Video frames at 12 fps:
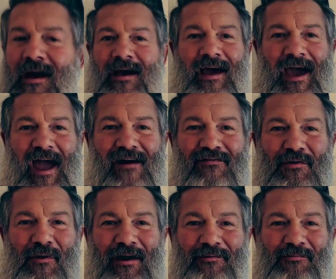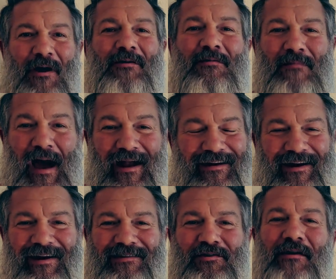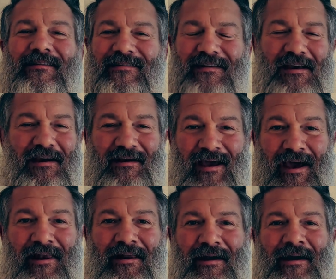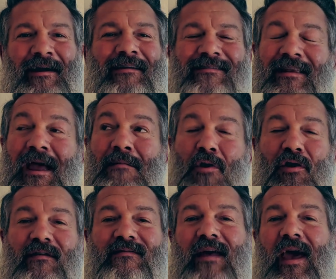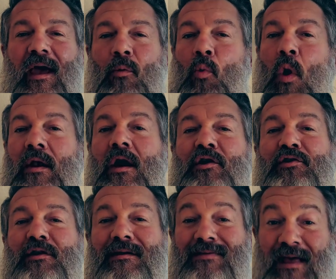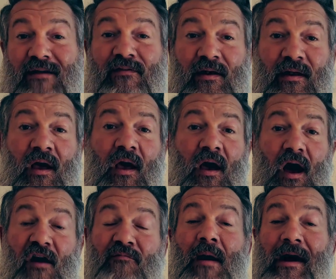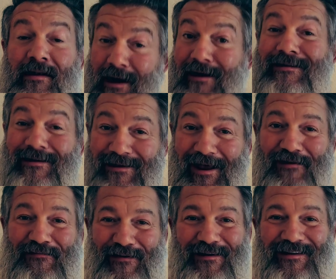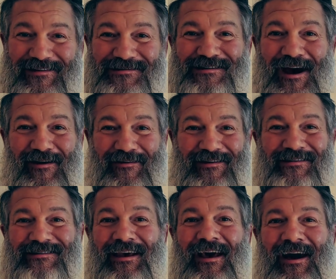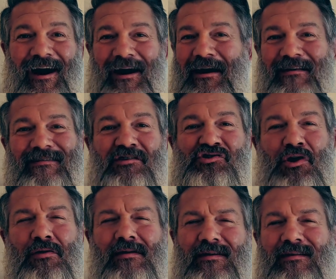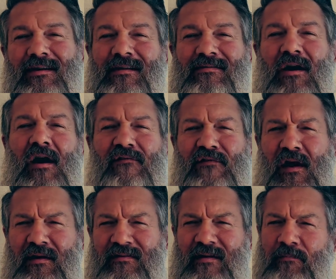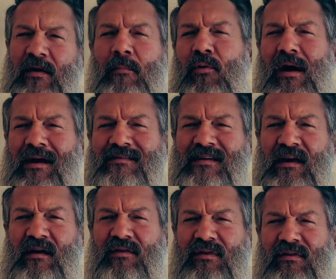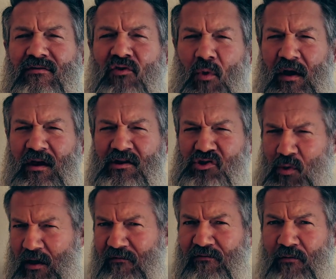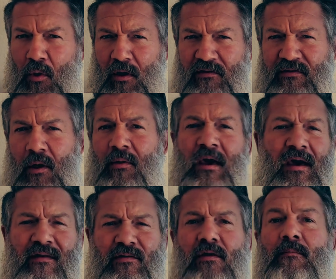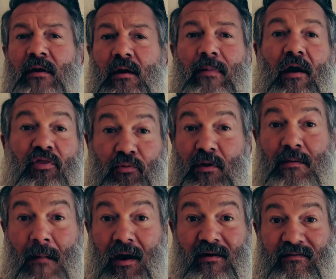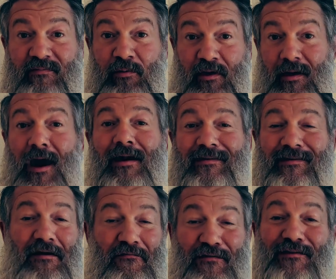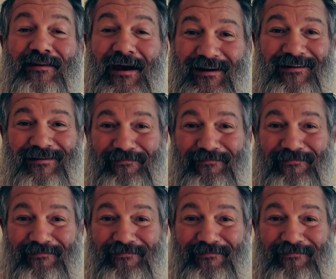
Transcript: Hey everyone, welcome back. It's great to see you again. Today marks day 111 of my 90-day fitness challenge. It's a journey that kicked off on September 18th, 2024. So it's only been about 3 months, but honestly, it feels like it's